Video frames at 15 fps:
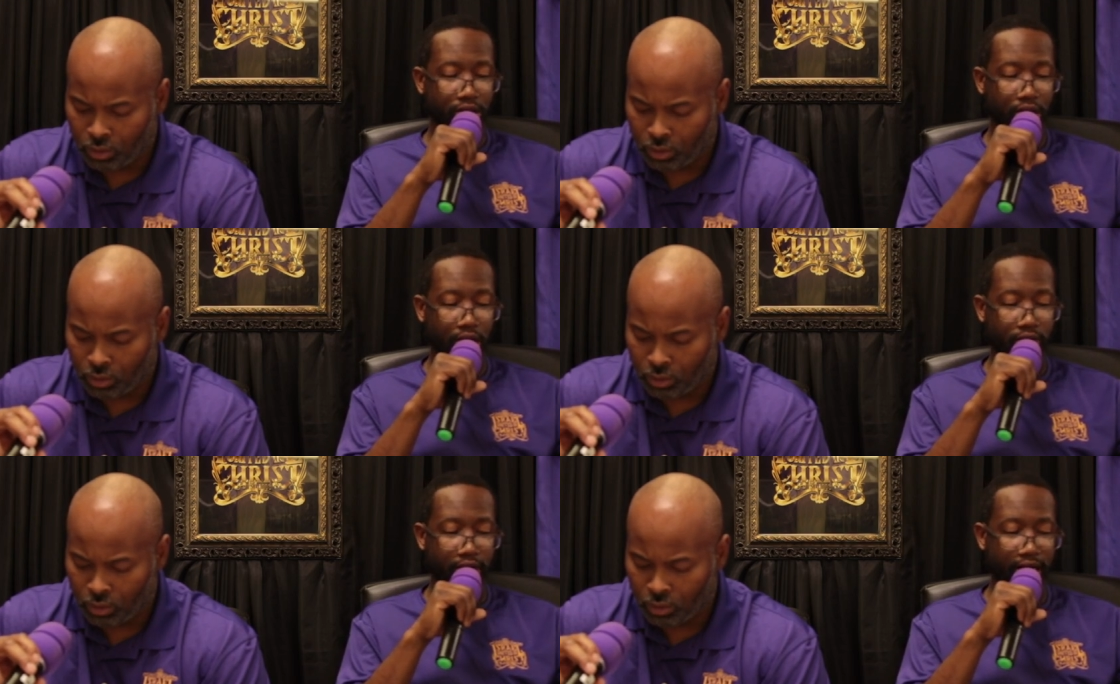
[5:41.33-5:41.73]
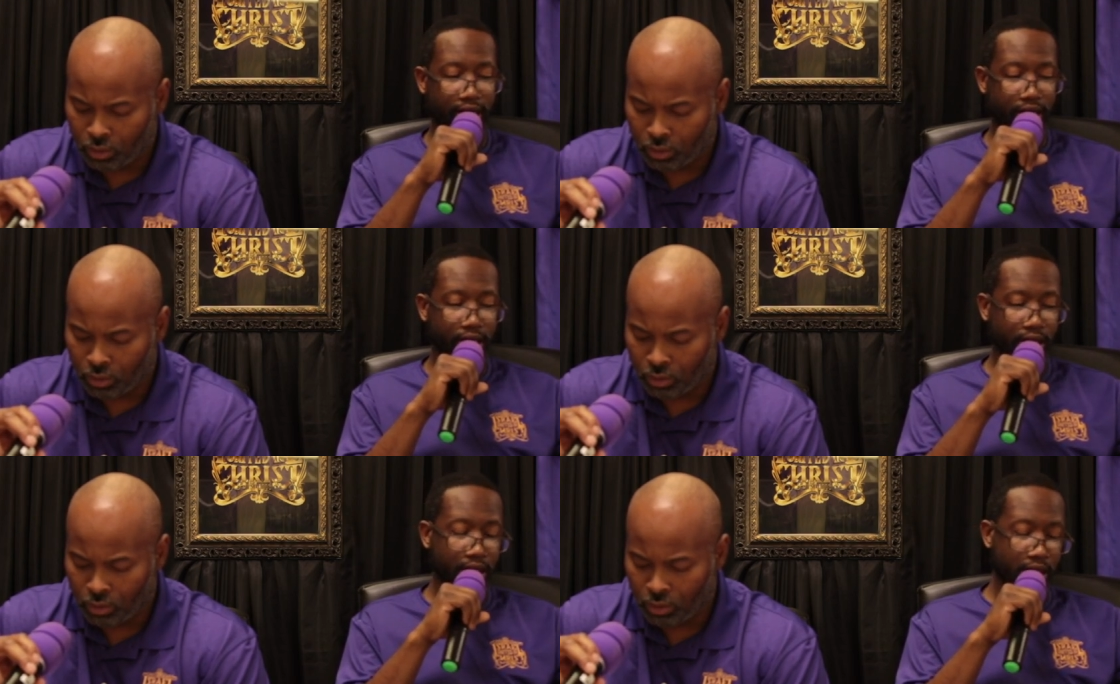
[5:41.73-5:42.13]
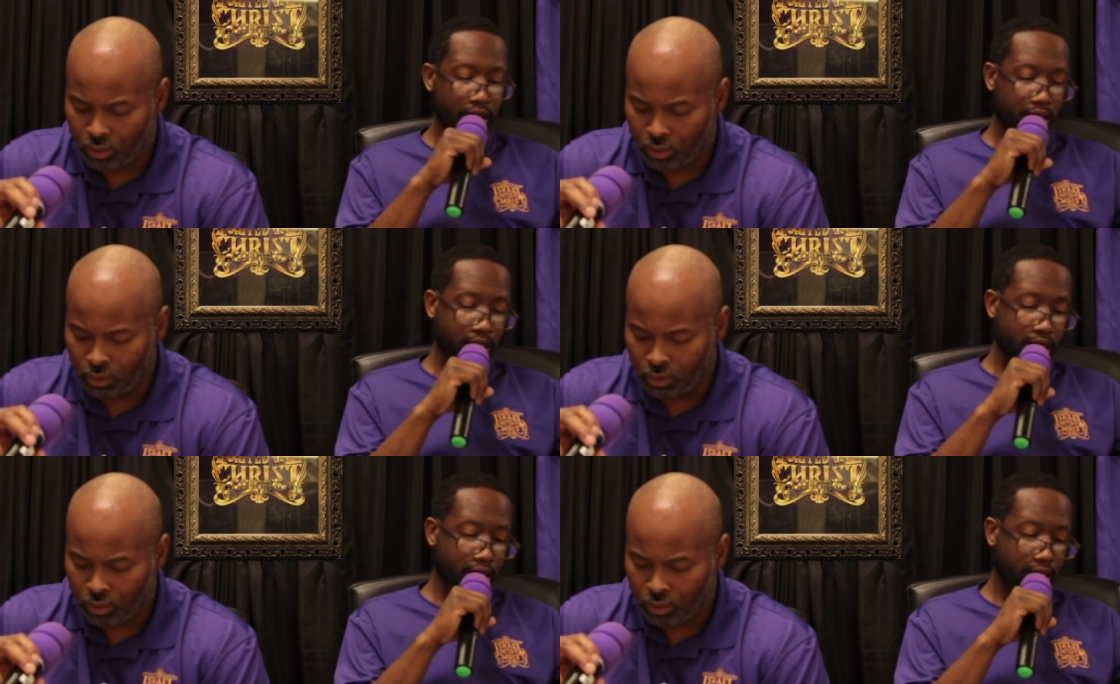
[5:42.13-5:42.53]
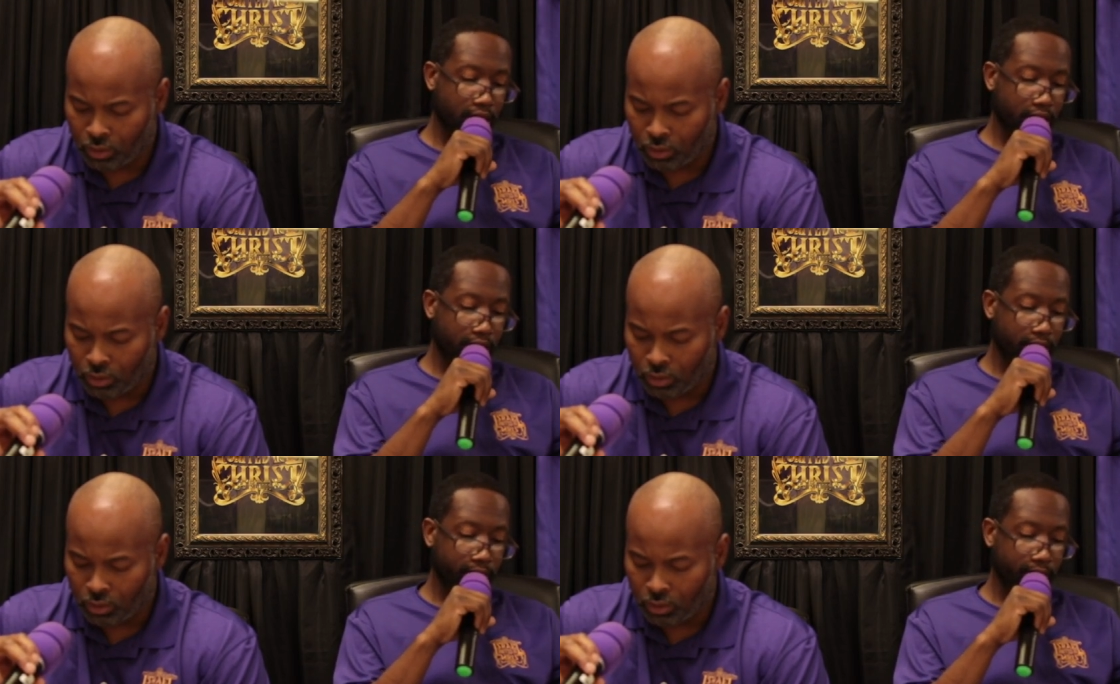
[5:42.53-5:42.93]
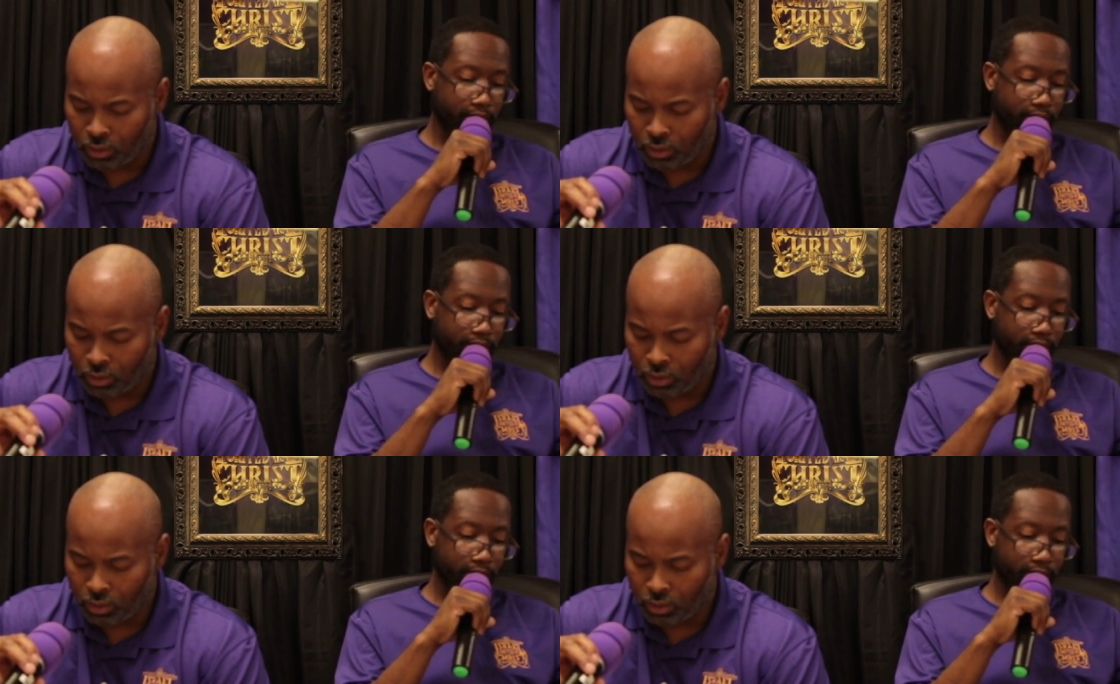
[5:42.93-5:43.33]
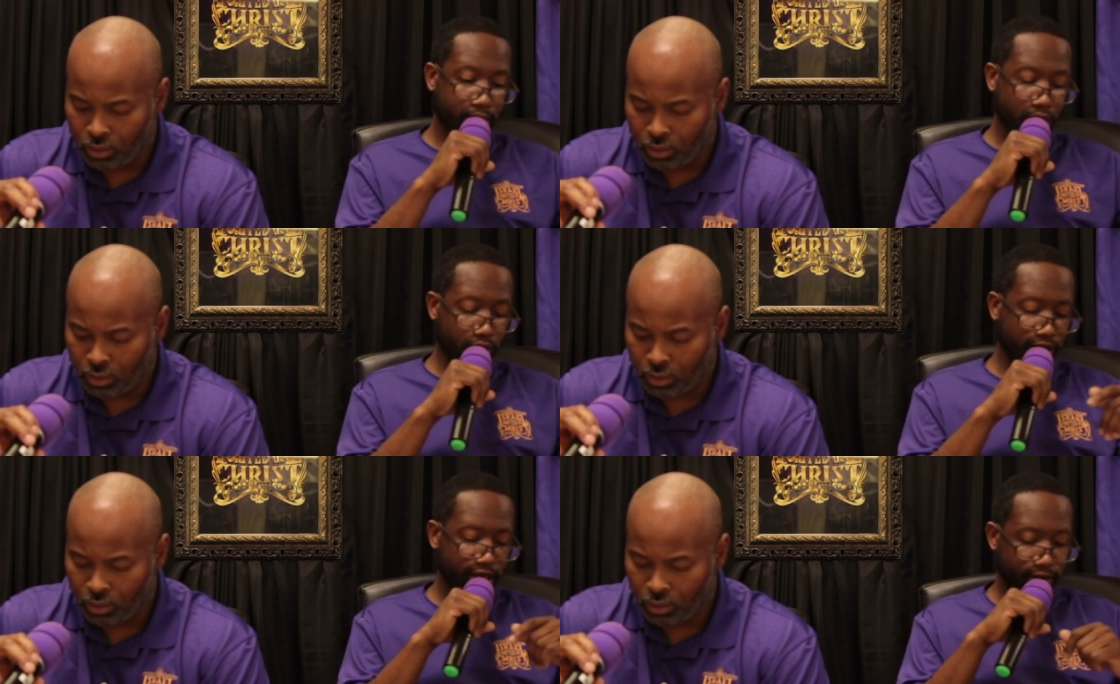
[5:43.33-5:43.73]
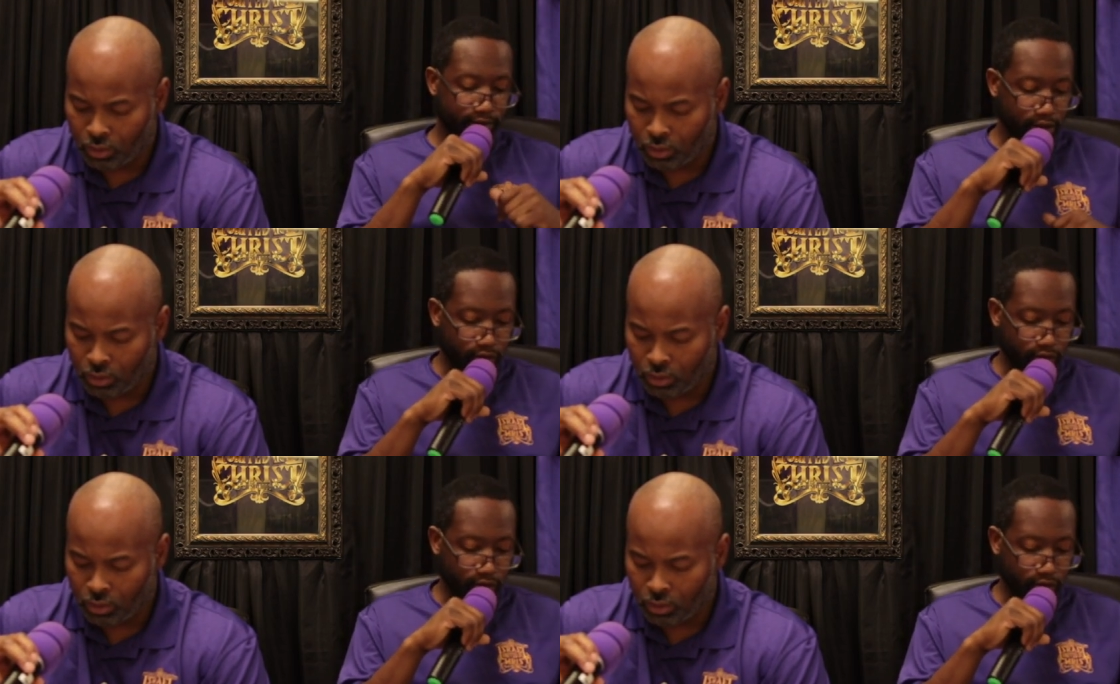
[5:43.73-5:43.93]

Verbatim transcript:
Speaker 1: All right. Go ahead.